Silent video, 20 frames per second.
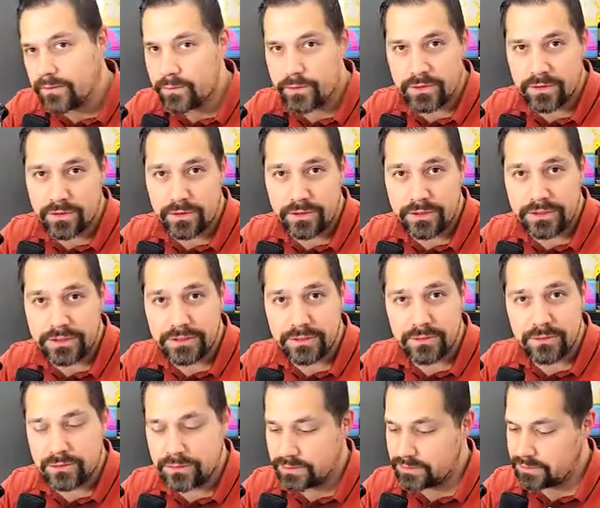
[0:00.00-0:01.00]
with only
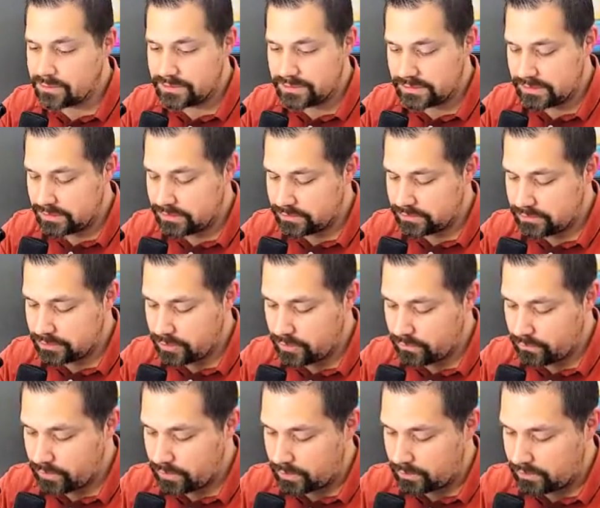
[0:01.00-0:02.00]
two to, to show
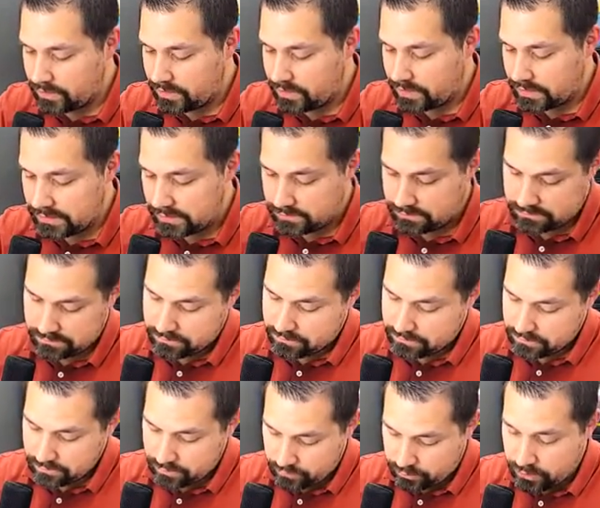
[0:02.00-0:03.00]
for it, but uh,
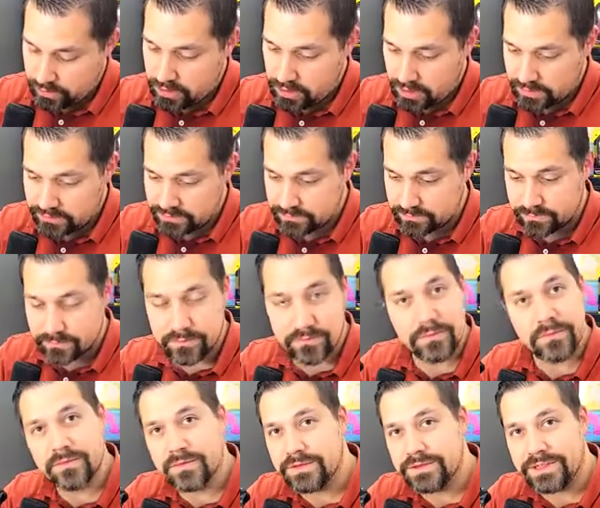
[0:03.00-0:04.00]
pretty awesome.
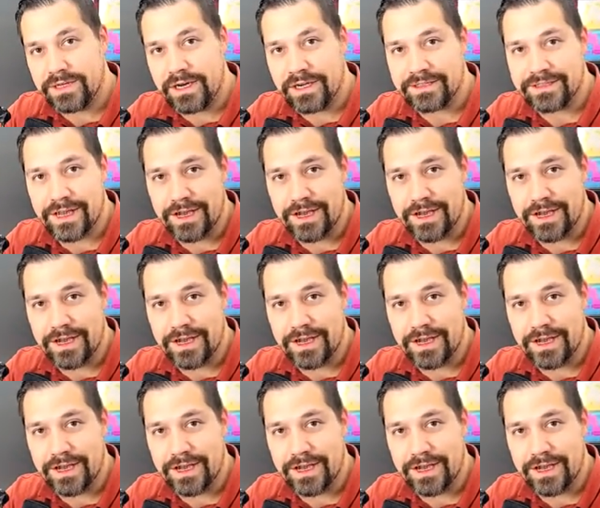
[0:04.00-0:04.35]
See you next